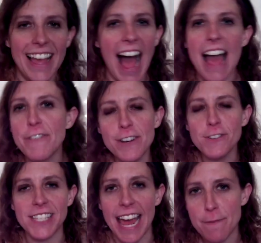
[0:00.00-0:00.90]
I have a new
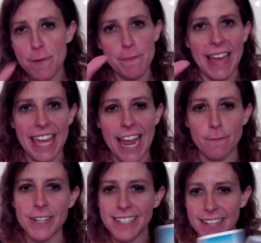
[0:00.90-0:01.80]
setup, and my
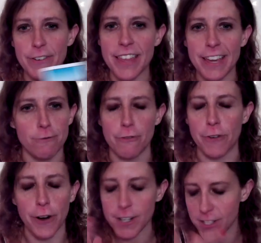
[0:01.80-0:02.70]
camera does everything in
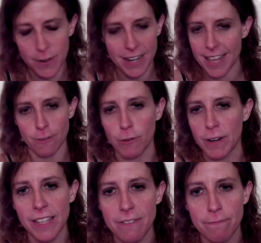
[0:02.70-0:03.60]
reverse, so it
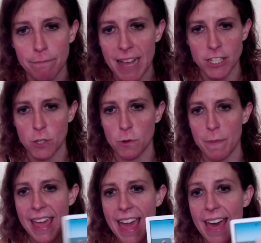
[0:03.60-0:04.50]
really messes with
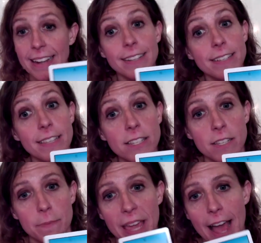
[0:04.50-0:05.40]
my head. It does this
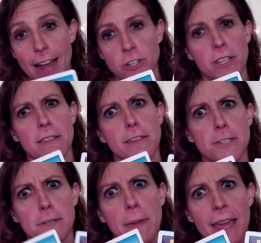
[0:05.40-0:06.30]
to me, actually. This
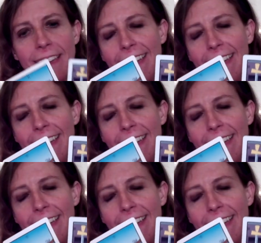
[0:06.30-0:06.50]
to me.